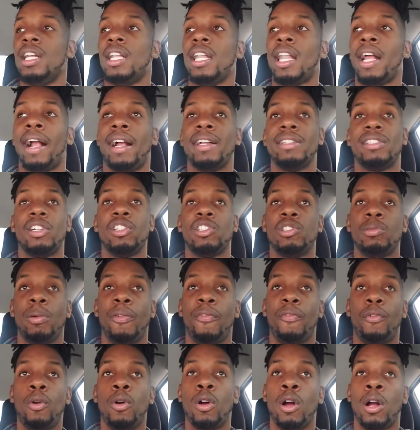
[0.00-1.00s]
like I told you
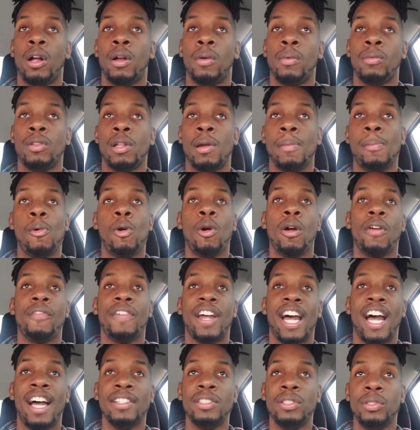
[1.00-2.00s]
before, the more
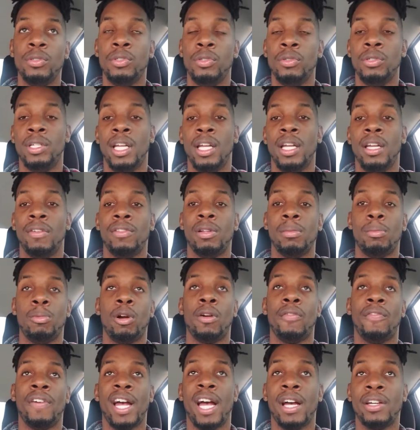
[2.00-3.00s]
value you give, the
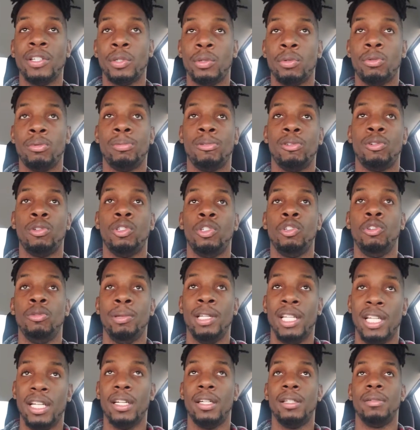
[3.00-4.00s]
more valuable you
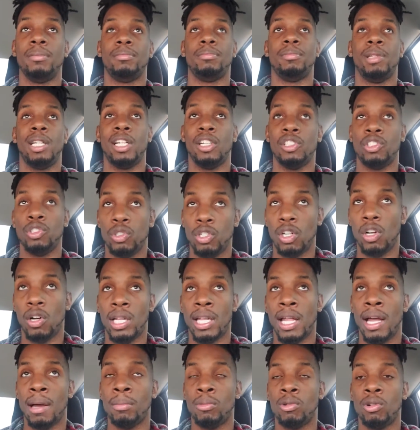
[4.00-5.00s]
become, because you know
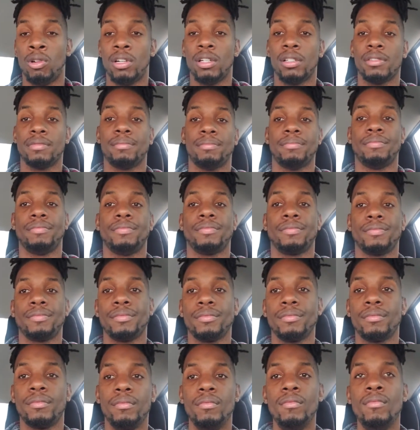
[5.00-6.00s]
a lot more.
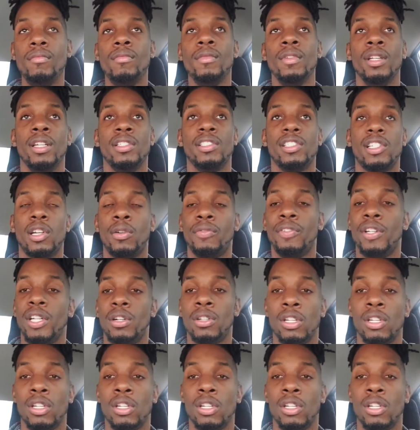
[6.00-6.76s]
So if you